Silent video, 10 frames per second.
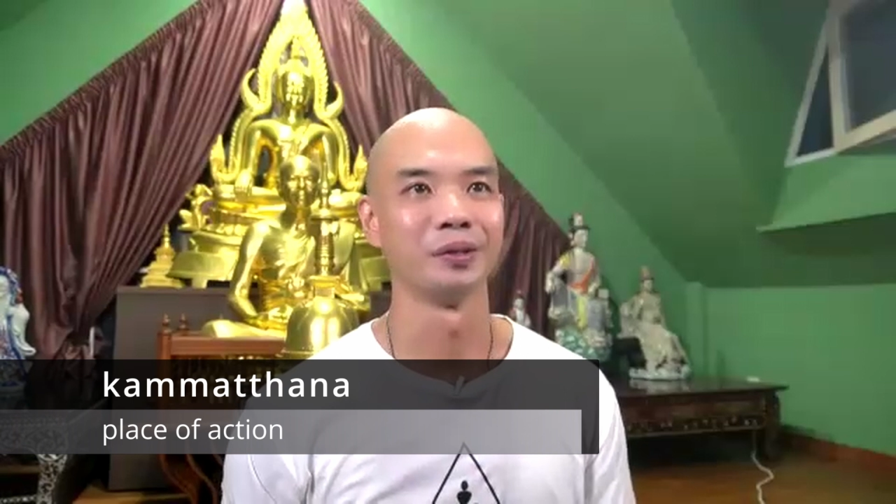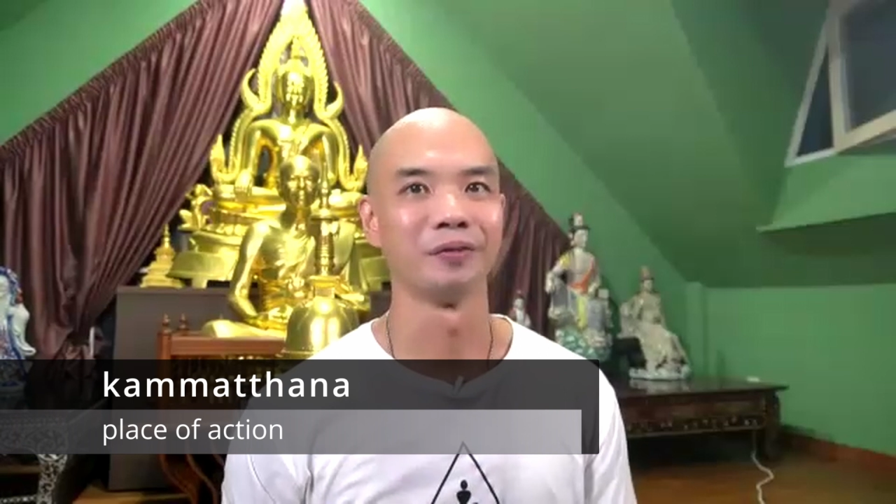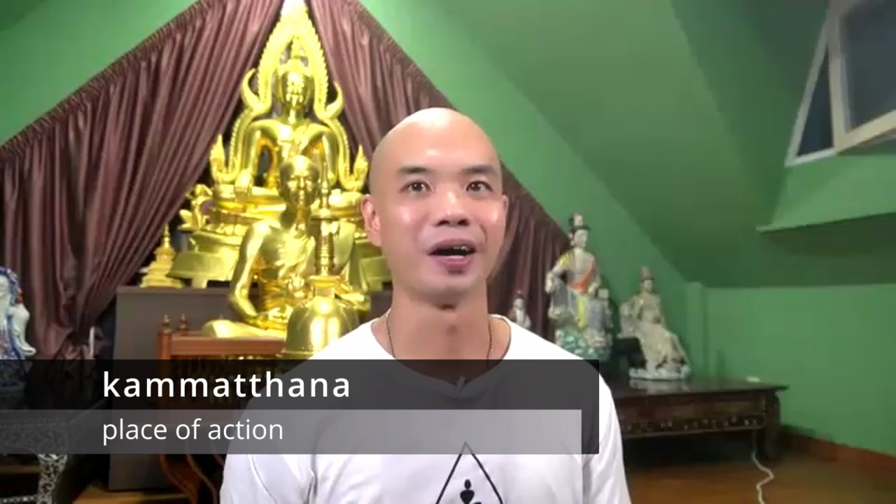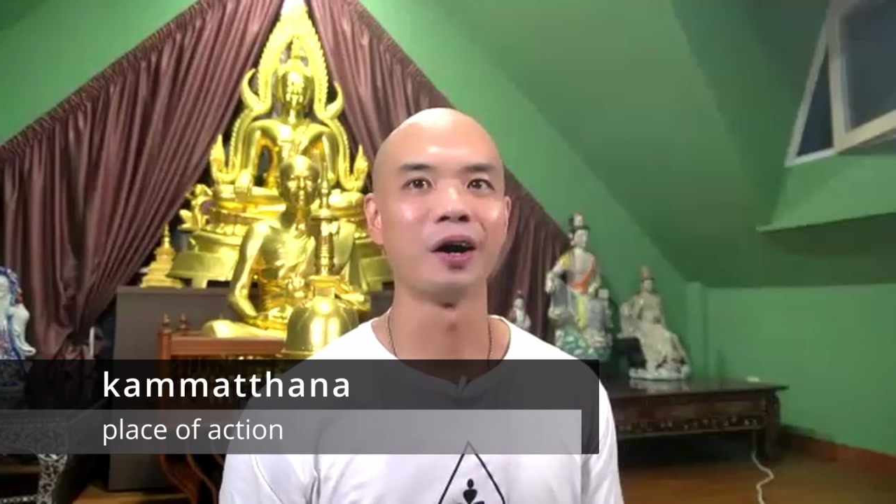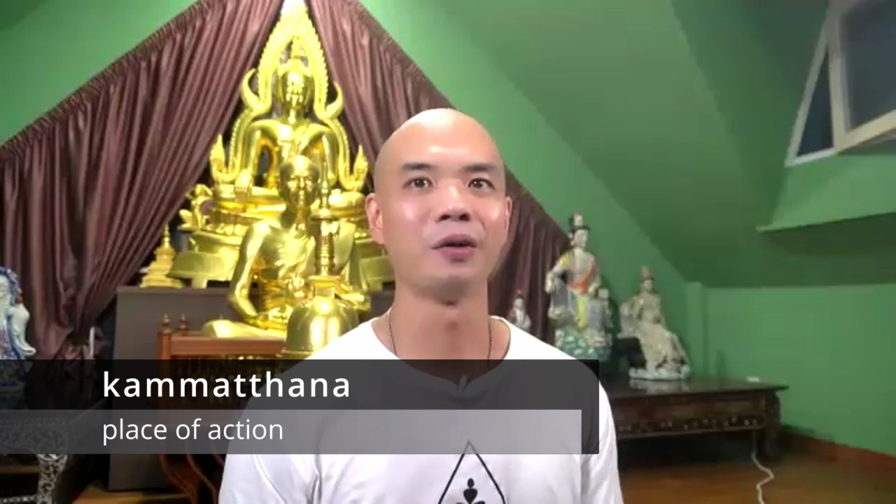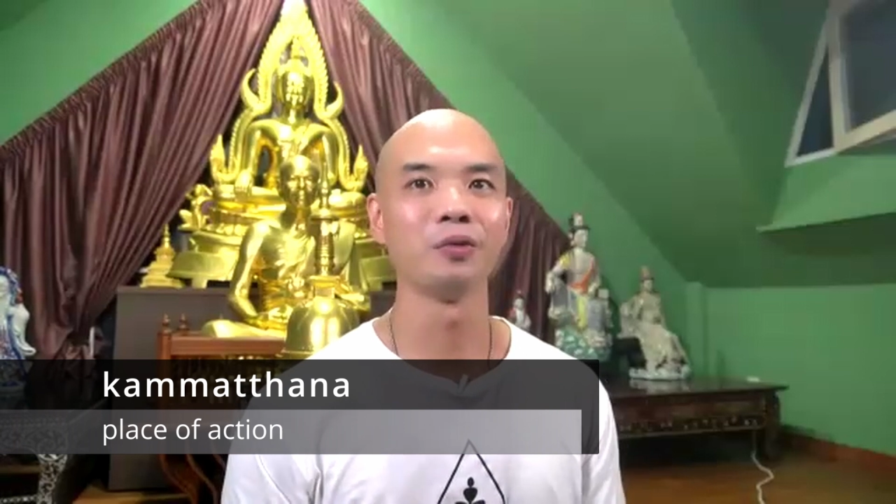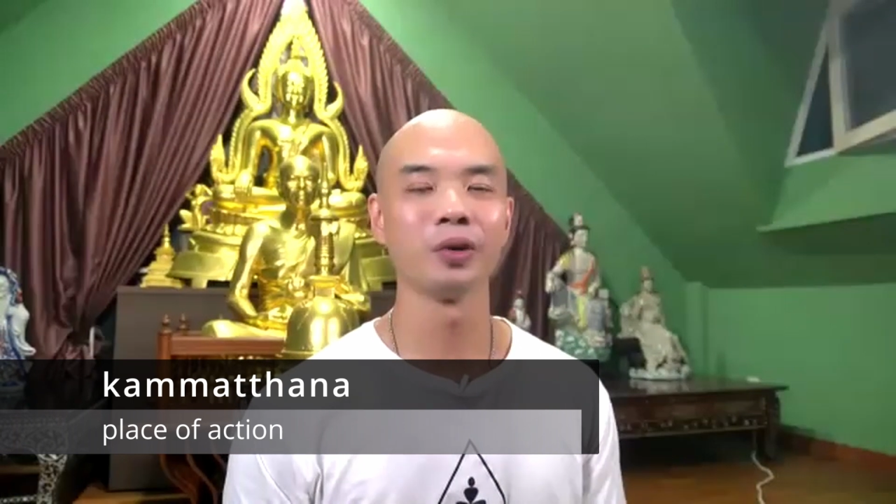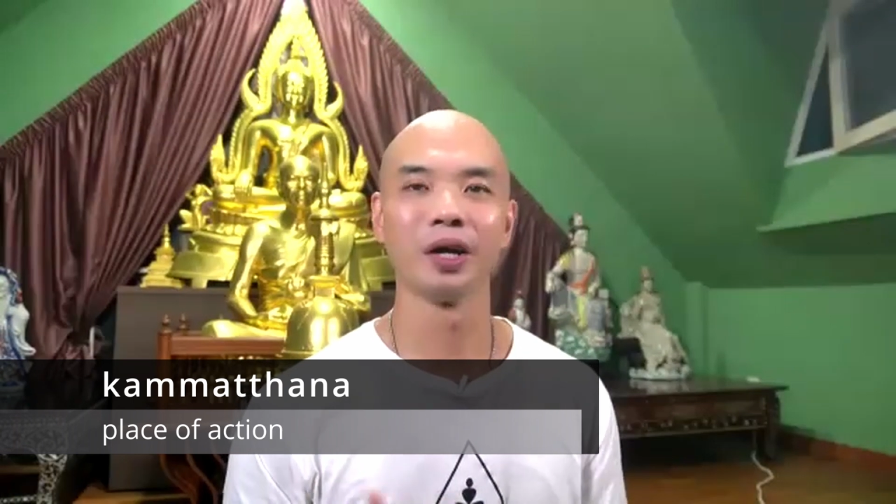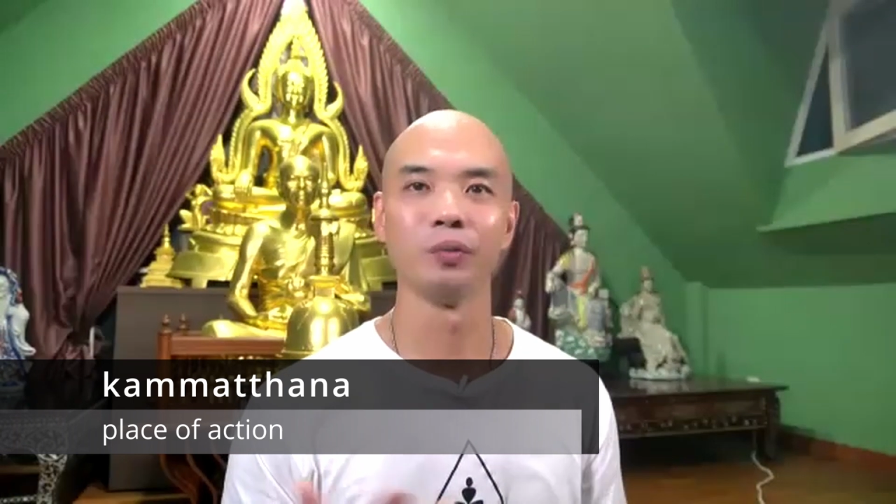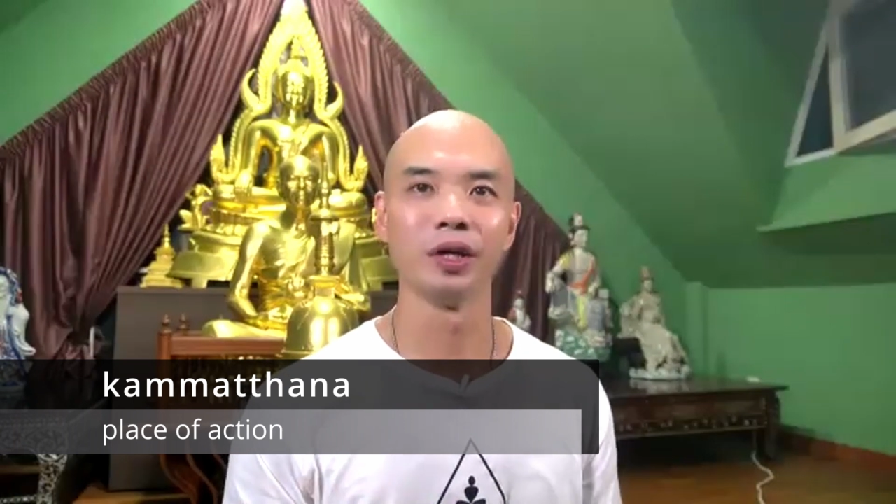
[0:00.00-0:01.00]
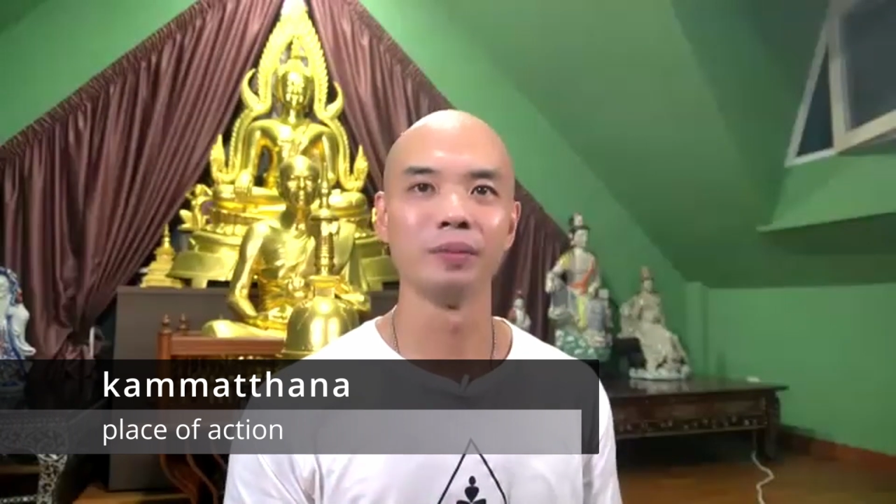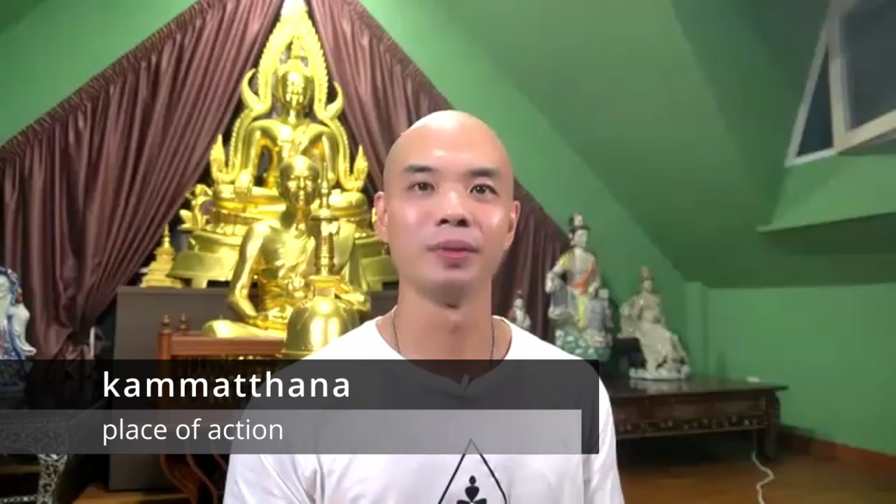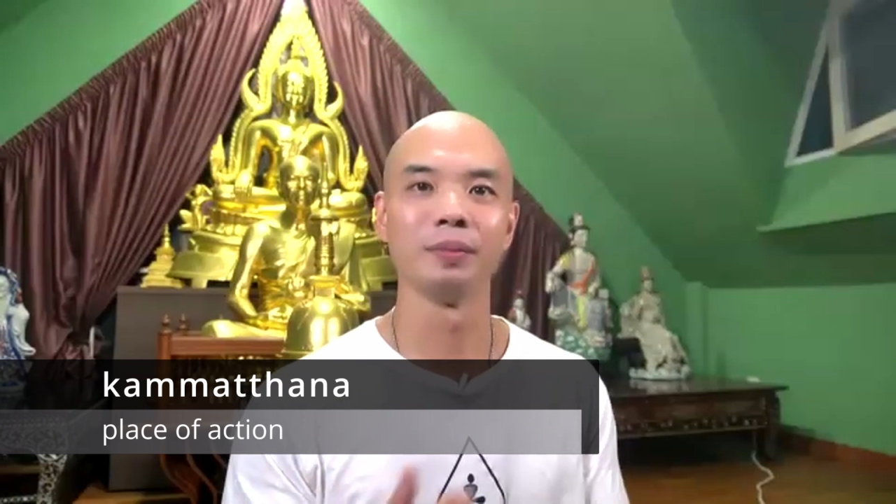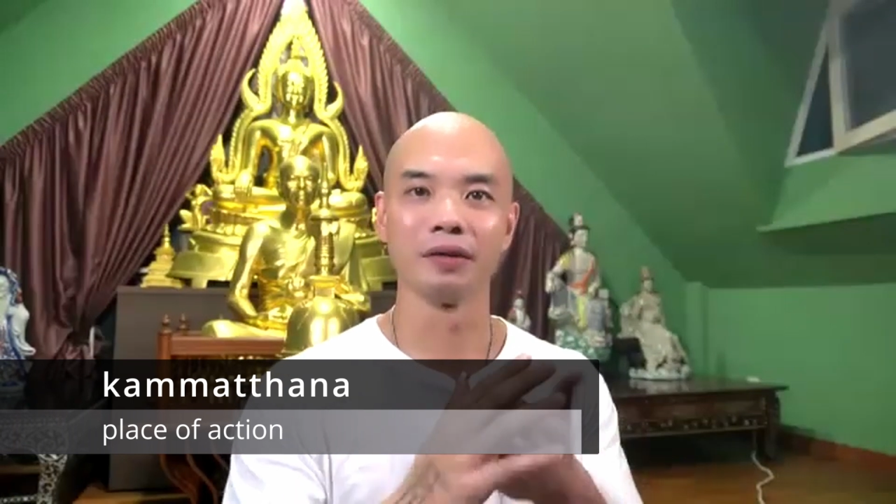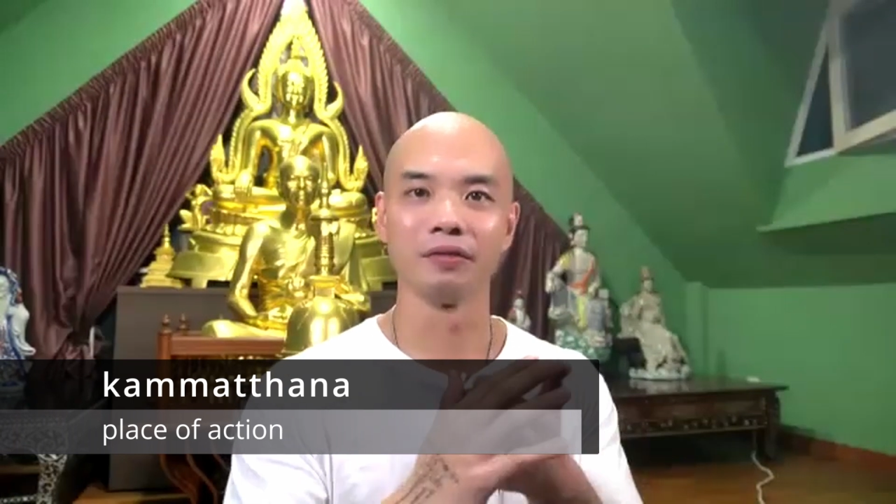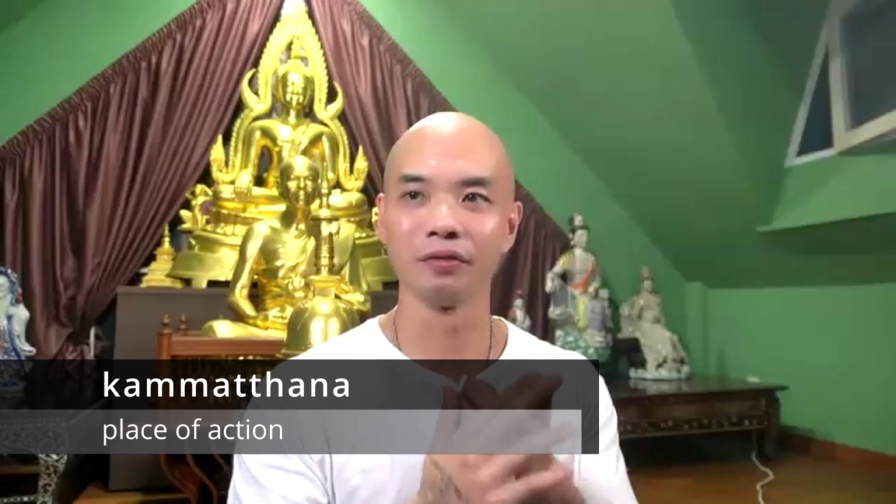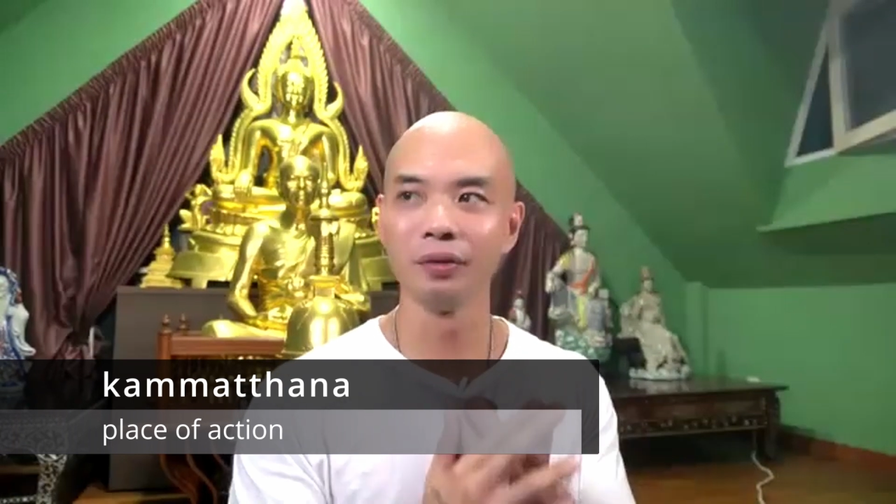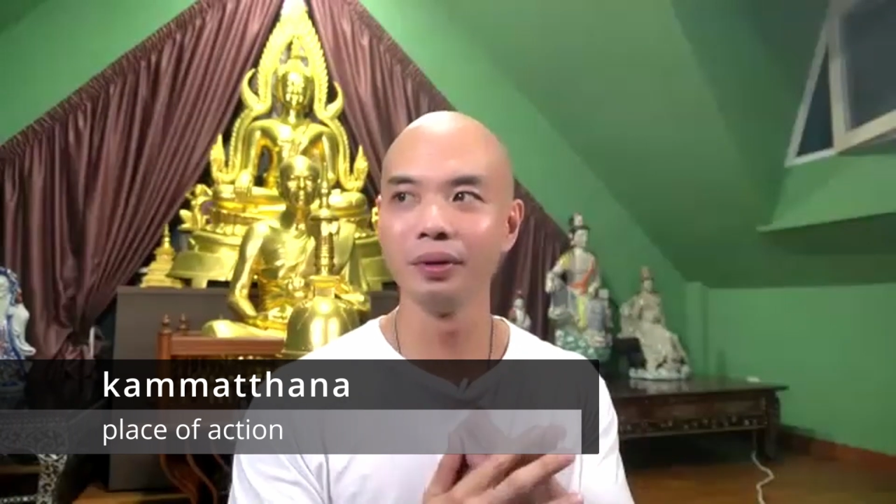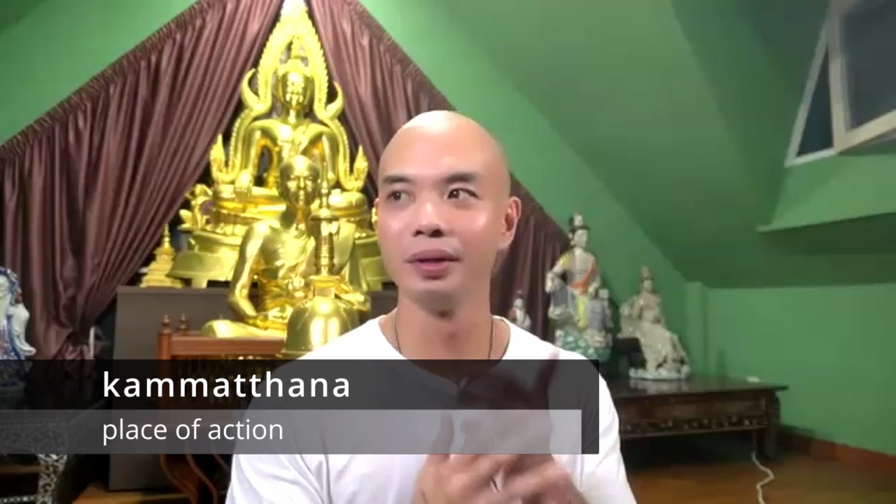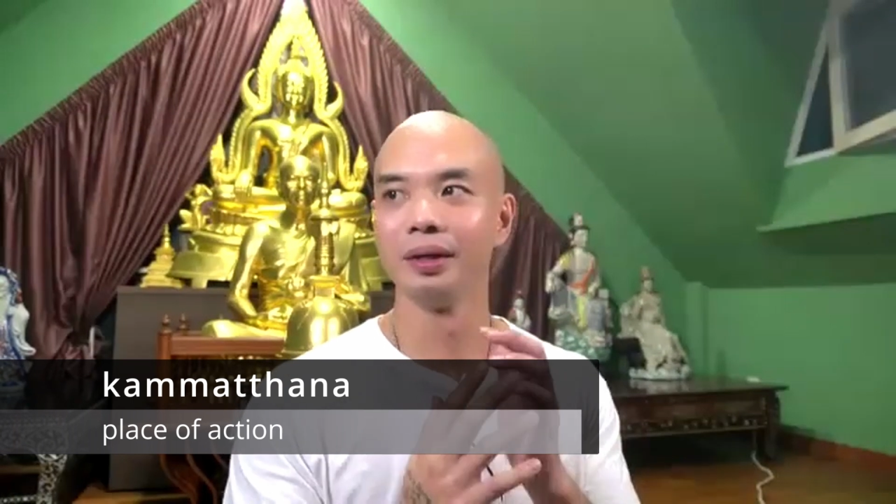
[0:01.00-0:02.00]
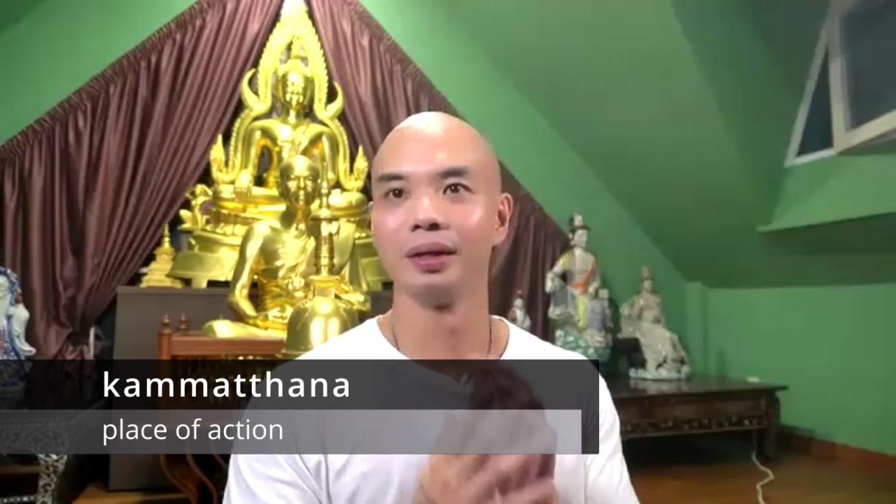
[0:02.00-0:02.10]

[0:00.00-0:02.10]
Of how can we be mindful?